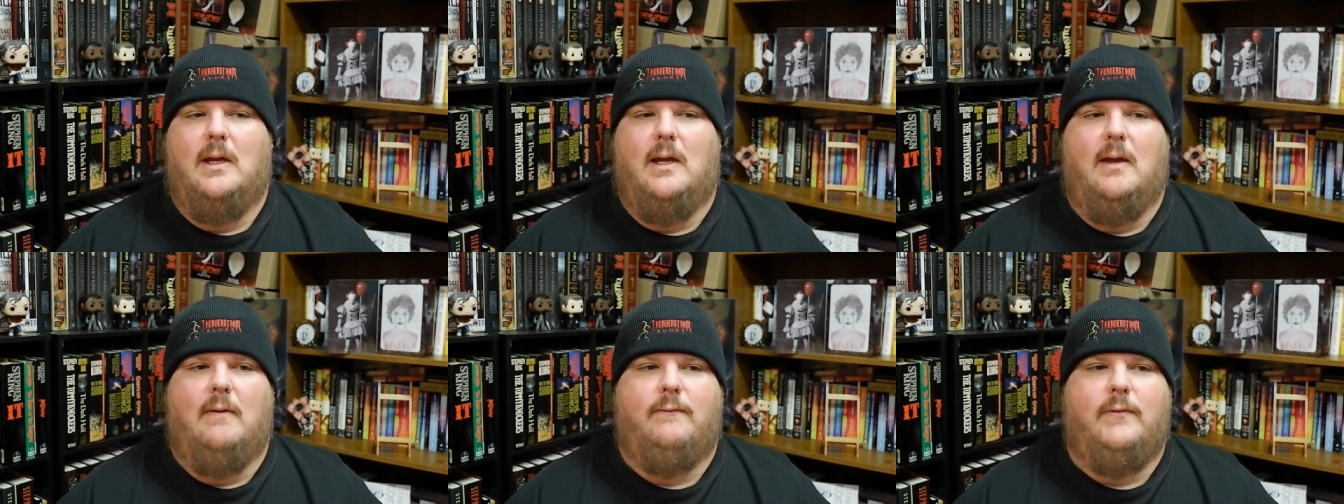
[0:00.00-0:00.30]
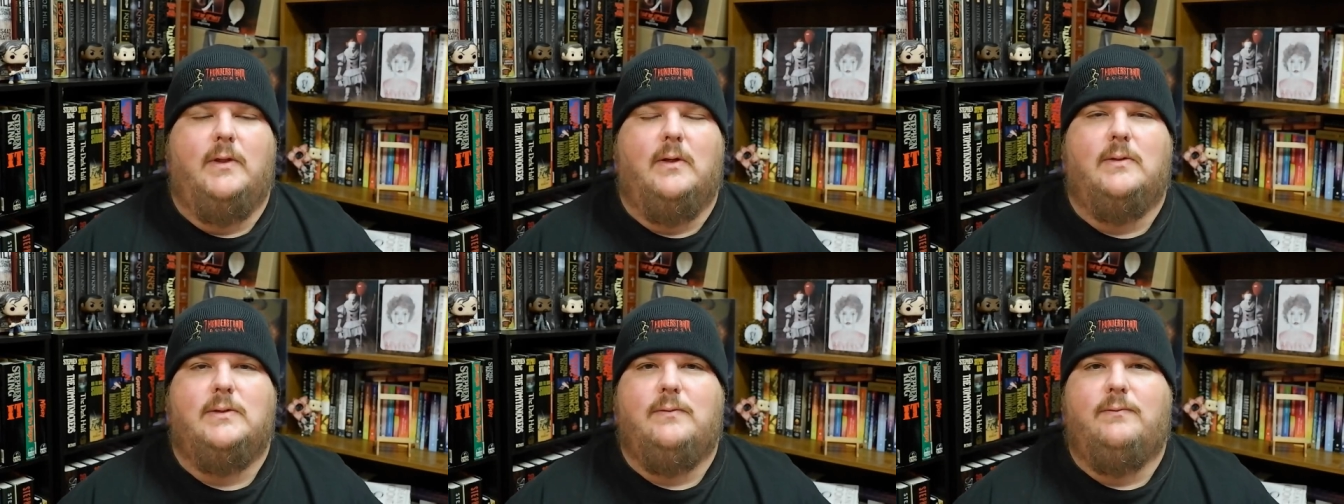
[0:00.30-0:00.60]
Uh,
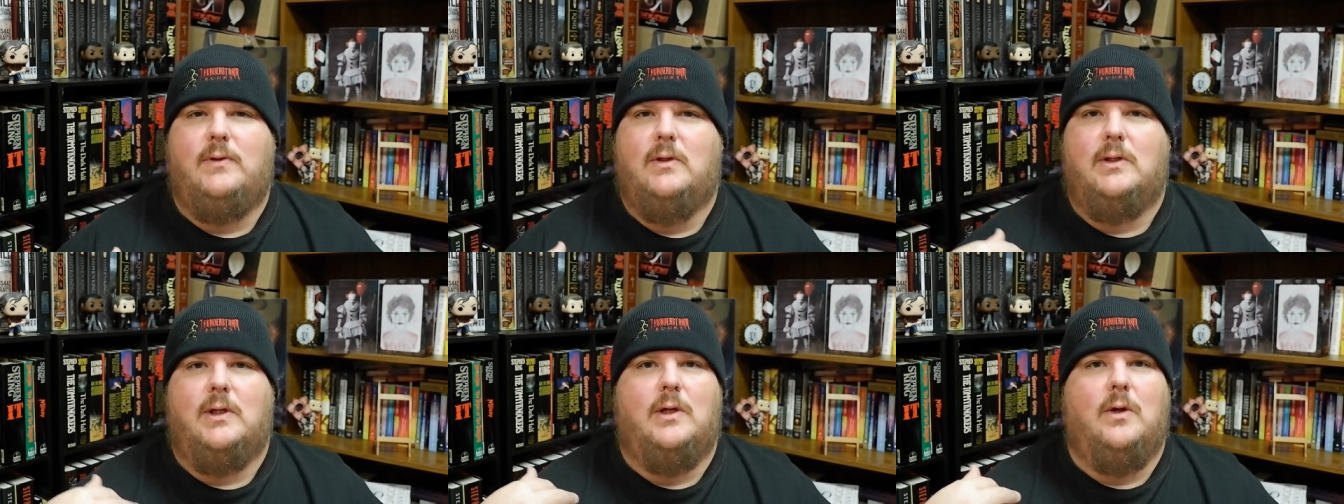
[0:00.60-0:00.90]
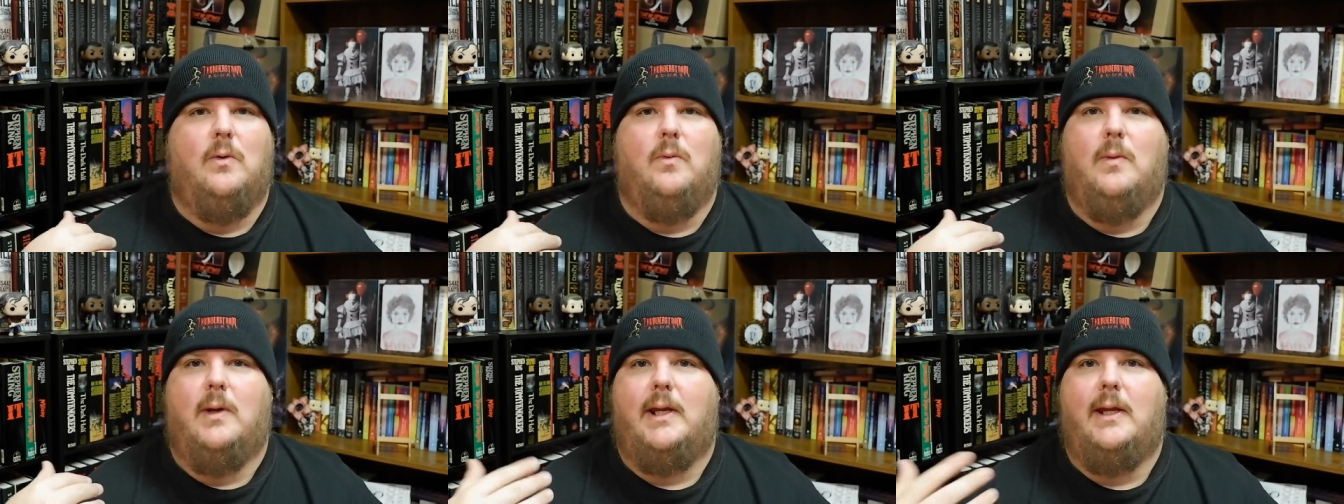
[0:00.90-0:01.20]
for those of you that
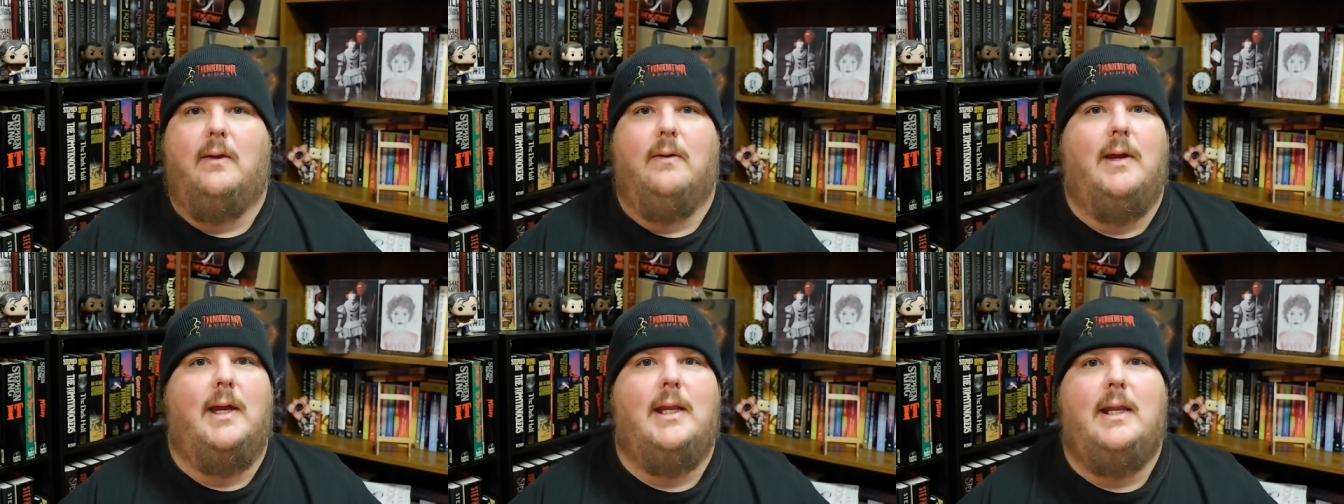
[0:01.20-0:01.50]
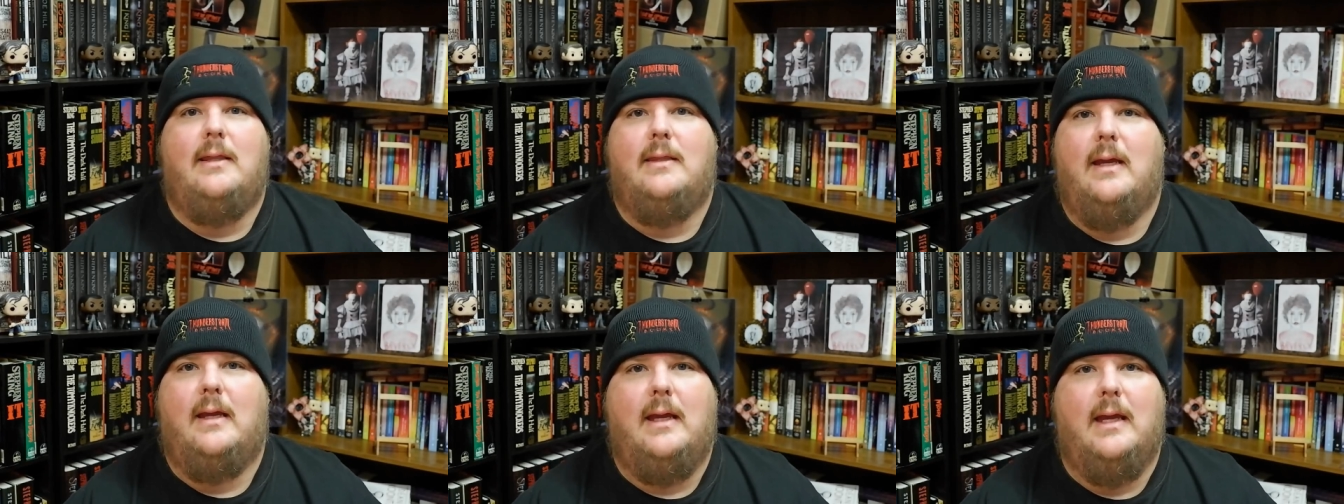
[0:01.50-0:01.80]
don't want to hear
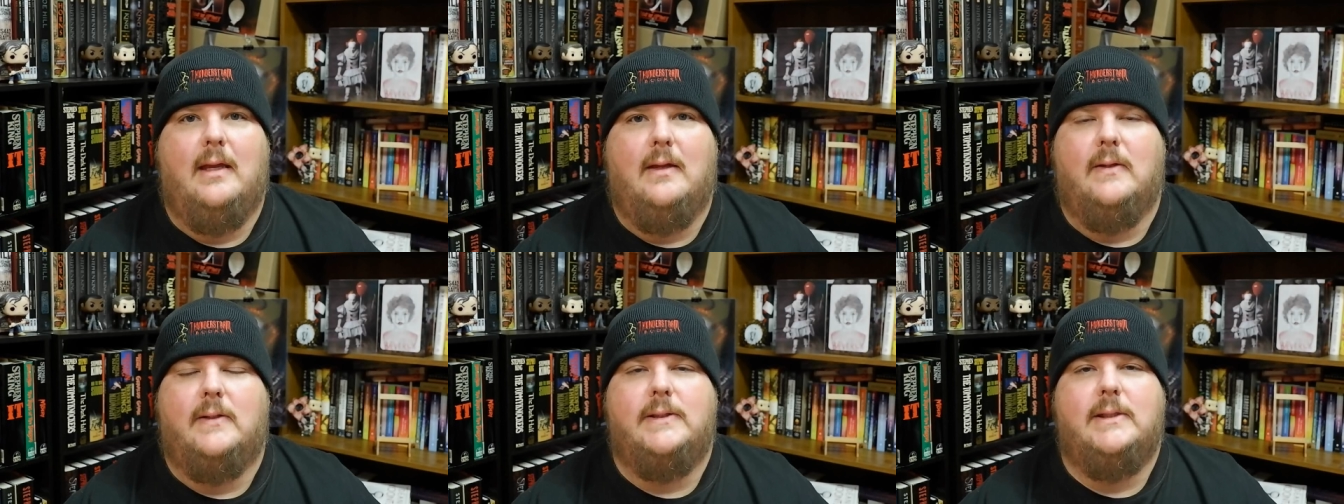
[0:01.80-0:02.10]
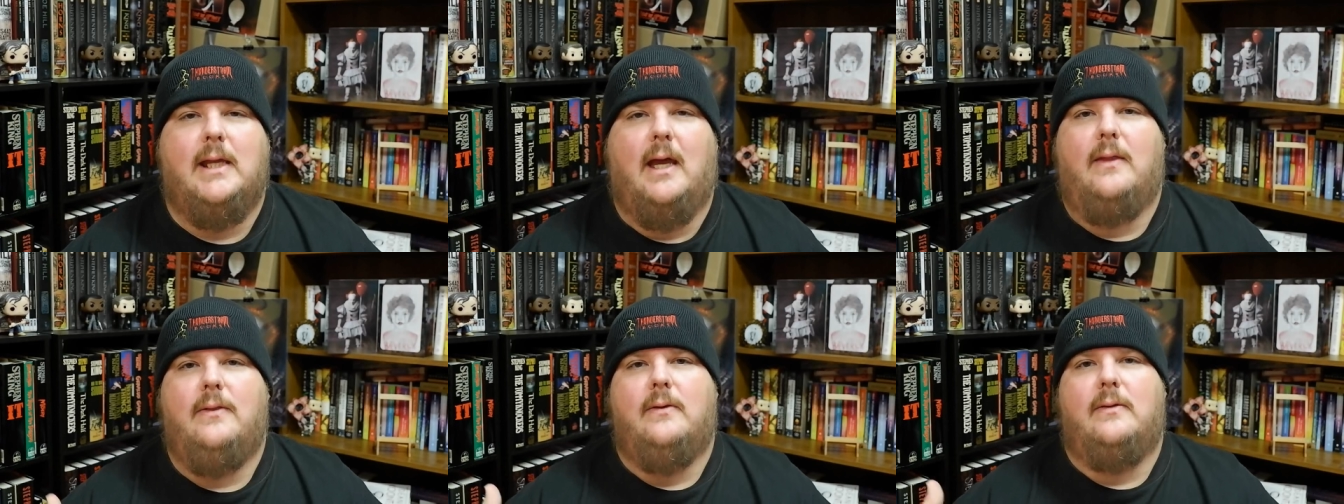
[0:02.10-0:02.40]
anything
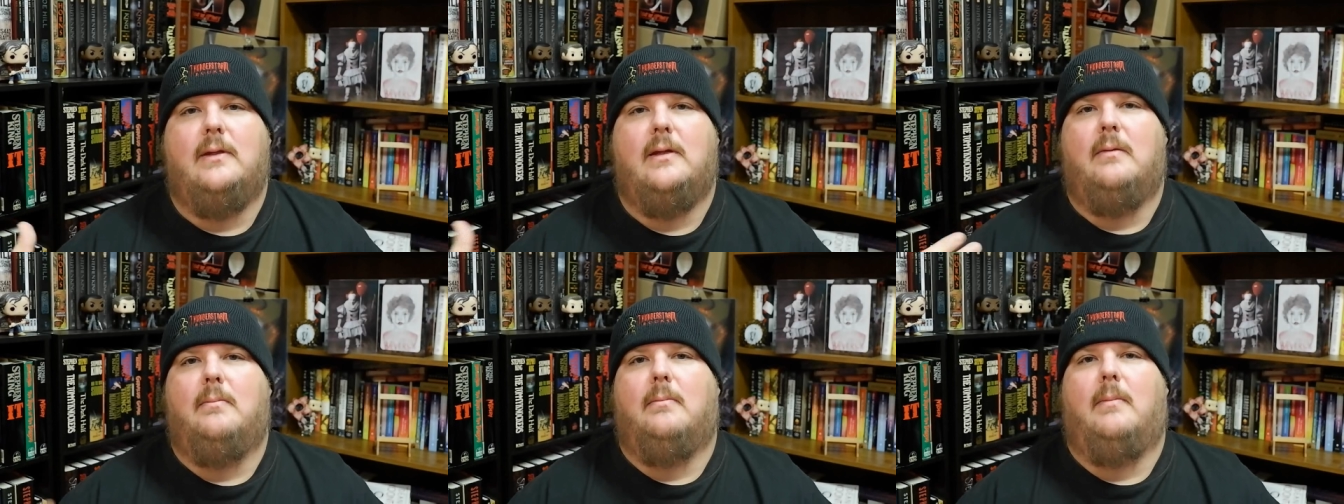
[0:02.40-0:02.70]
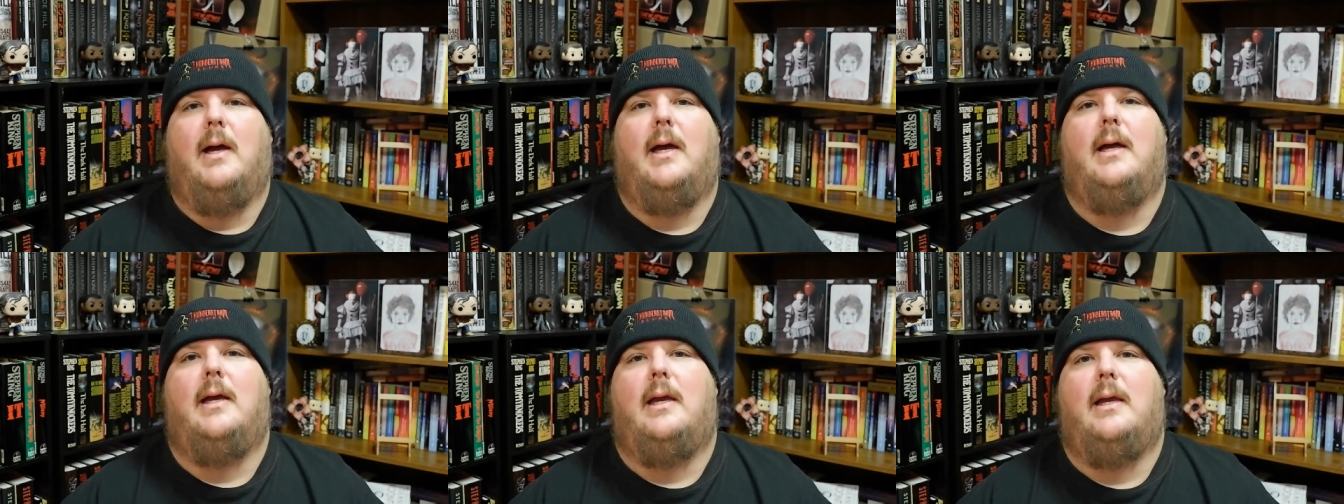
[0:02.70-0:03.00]
else other than
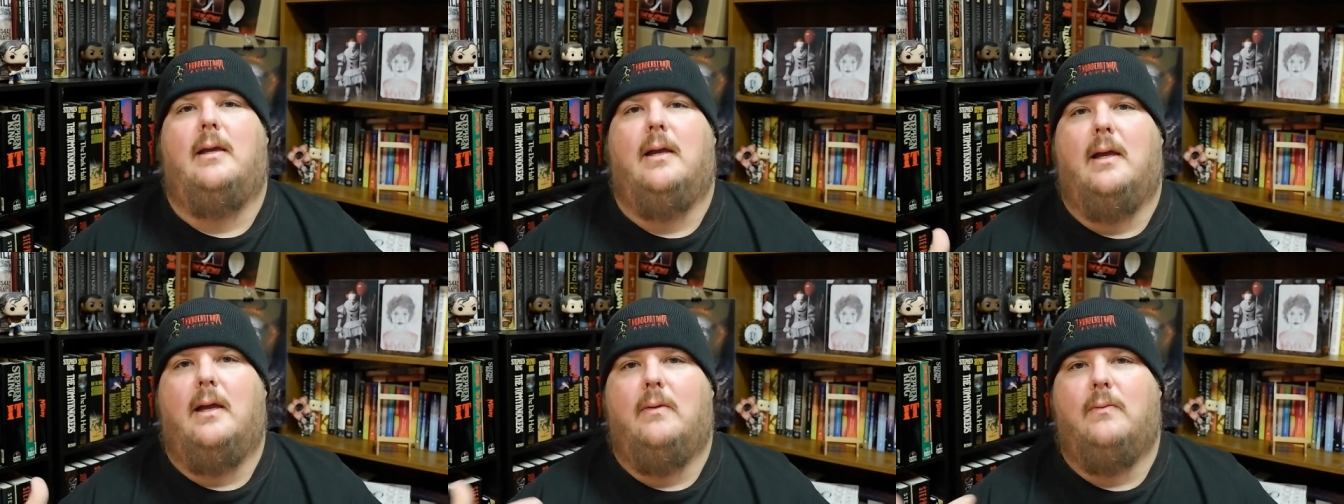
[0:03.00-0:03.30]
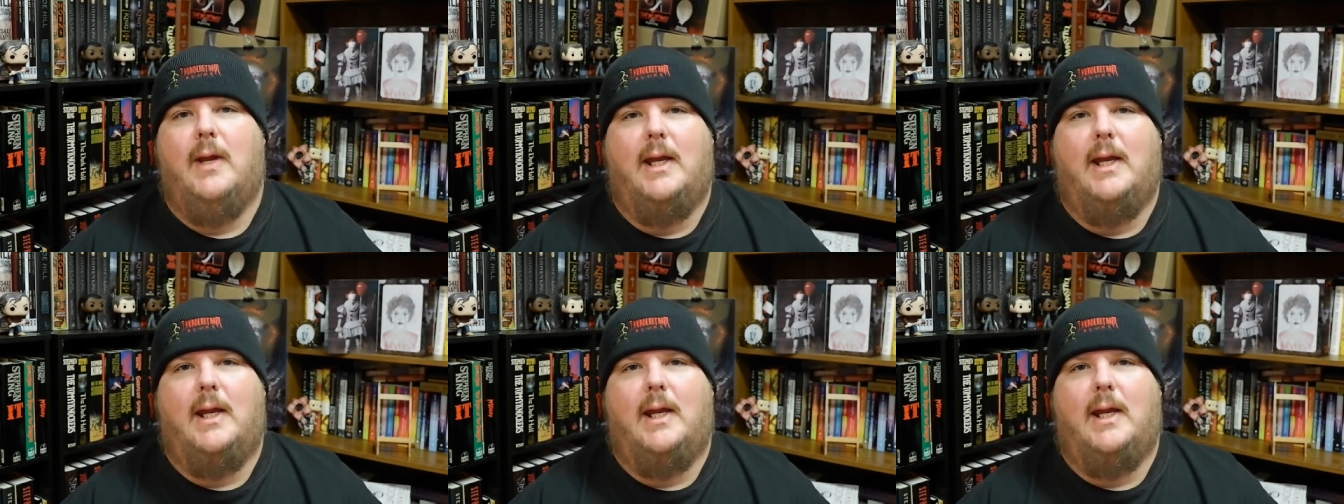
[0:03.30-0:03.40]
my uh,